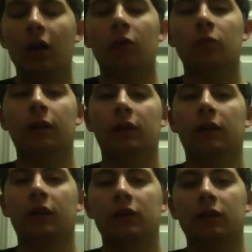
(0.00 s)

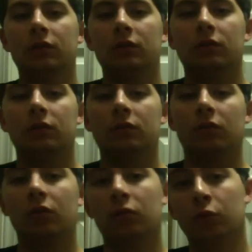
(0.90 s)
regulation
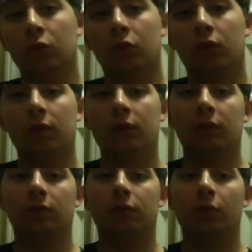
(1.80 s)
or a rule
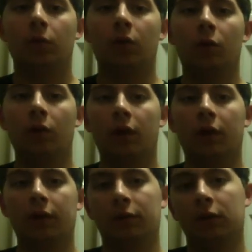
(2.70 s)
in football where
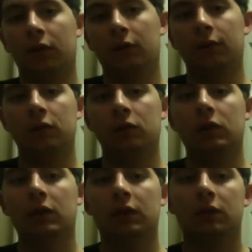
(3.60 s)
if the official
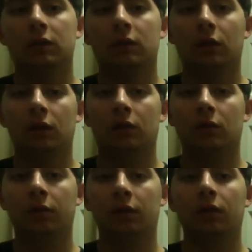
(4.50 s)
takes
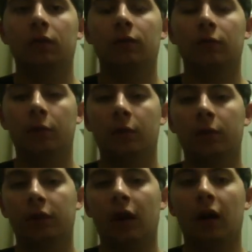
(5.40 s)
the football
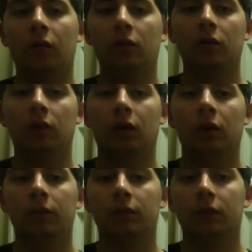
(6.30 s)
player out
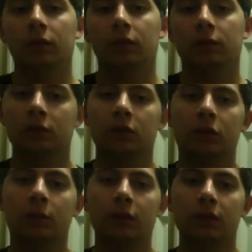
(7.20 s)
because of a
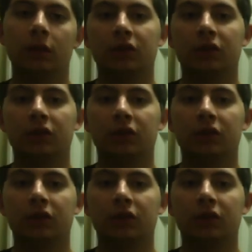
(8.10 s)
suspected